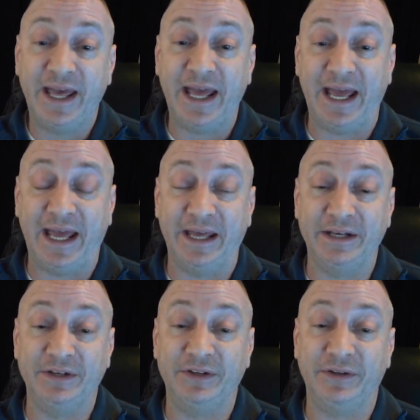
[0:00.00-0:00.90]

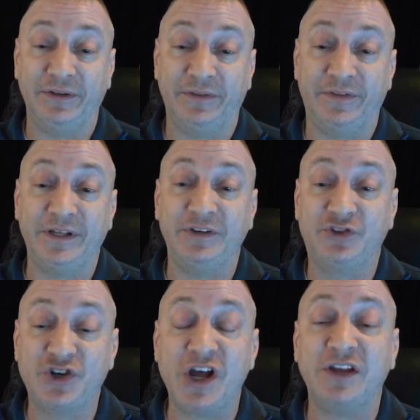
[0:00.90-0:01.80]
and the
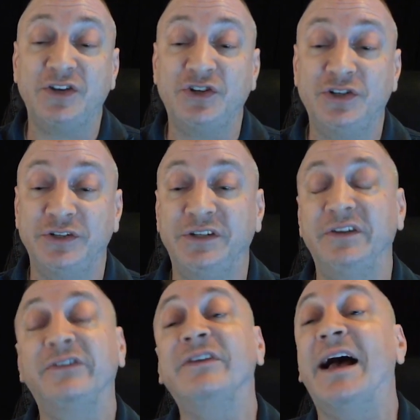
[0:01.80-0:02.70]
judge
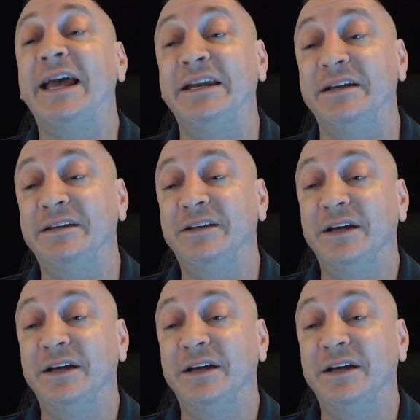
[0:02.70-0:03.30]
decided